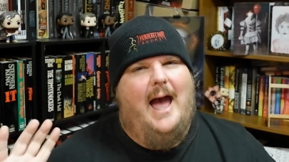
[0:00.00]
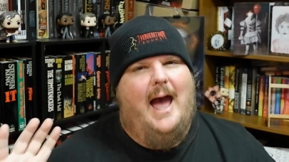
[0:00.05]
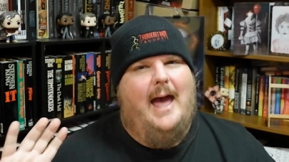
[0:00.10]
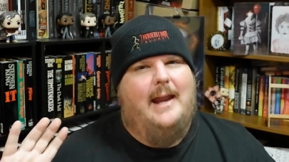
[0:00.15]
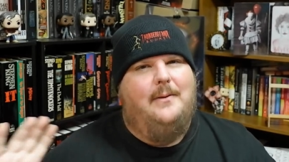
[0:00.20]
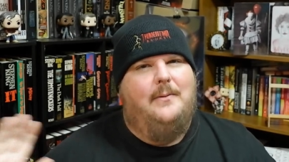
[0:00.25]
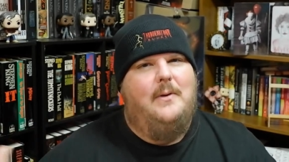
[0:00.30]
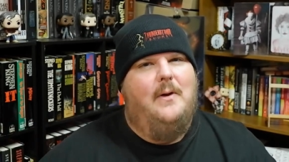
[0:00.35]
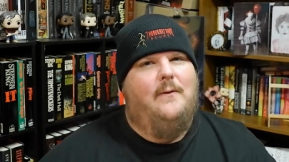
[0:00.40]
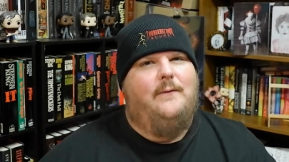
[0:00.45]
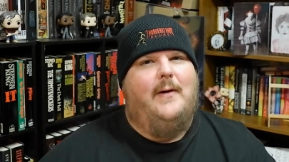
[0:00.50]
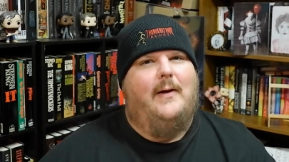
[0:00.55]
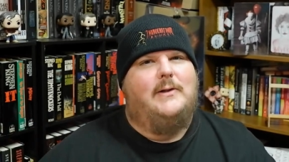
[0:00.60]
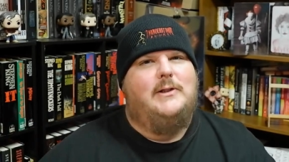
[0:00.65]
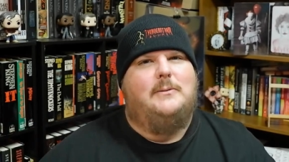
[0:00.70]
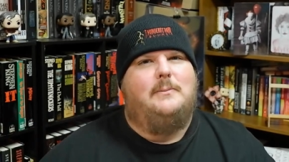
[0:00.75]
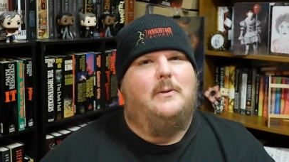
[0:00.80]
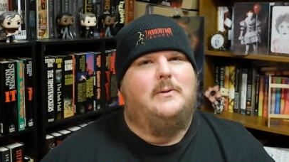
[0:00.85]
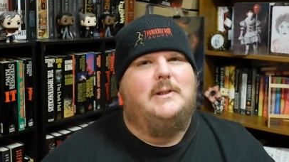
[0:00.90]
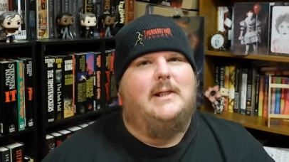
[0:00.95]
I don't know if I
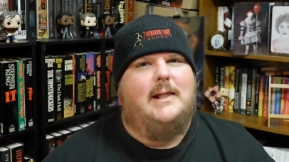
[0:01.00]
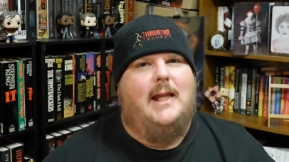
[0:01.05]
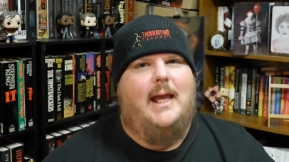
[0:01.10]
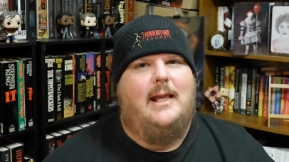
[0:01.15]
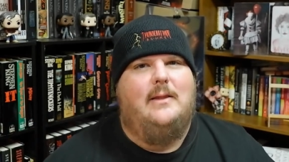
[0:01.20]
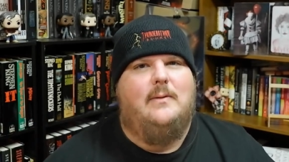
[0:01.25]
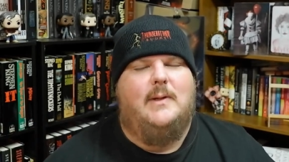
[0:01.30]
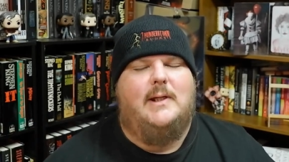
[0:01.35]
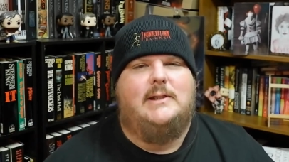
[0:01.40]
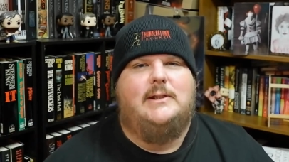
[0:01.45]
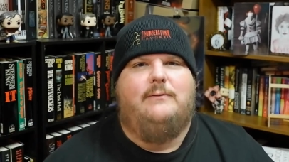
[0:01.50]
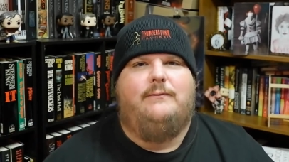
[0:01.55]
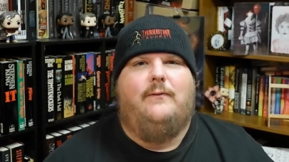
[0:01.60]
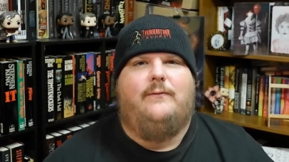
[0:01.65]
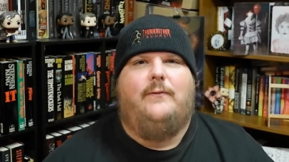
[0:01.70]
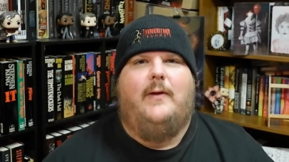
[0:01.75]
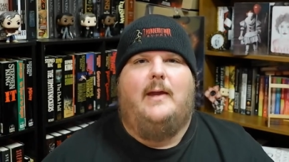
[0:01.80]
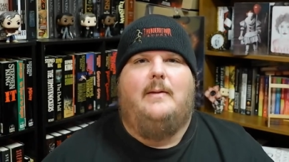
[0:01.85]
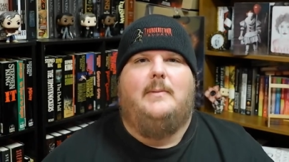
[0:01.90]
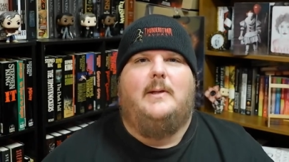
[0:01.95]
was supposed to like the rest of her
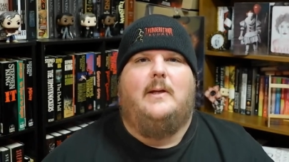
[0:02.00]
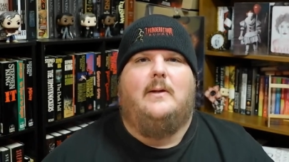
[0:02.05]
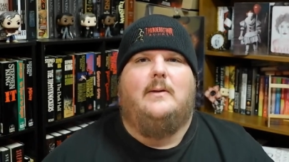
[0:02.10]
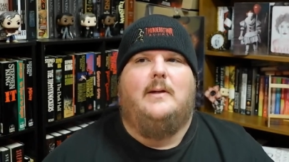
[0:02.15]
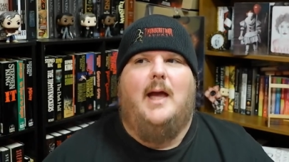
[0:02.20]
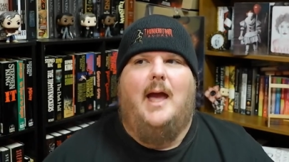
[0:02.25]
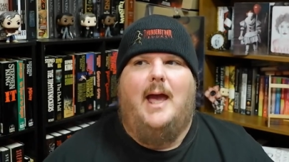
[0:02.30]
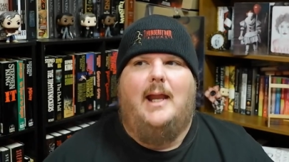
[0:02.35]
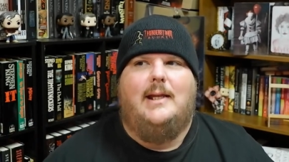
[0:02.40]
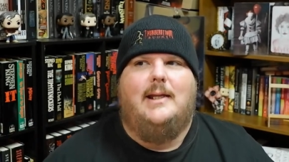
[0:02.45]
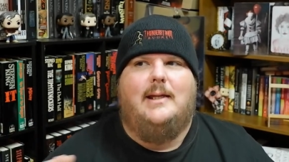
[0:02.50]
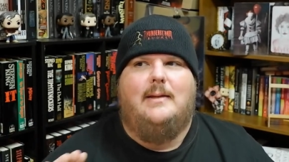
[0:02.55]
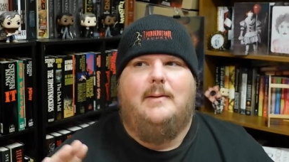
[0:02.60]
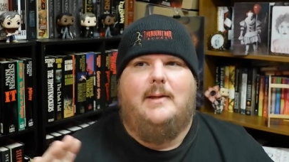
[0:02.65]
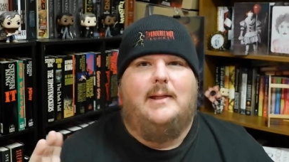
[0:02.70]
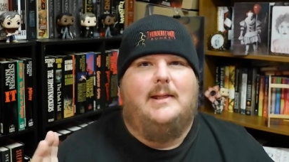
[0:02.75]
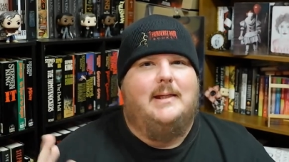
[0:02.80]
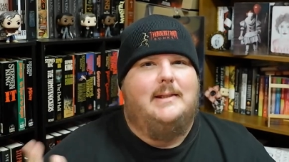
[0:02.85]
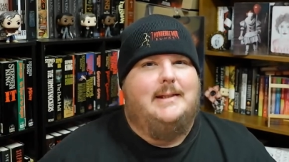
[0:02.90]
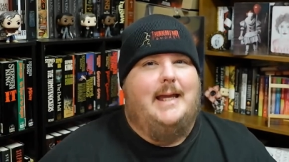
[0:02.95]
family or not,
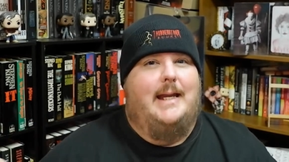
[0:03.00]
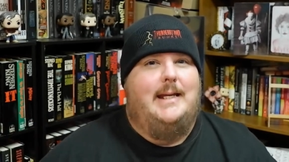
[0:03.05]
because I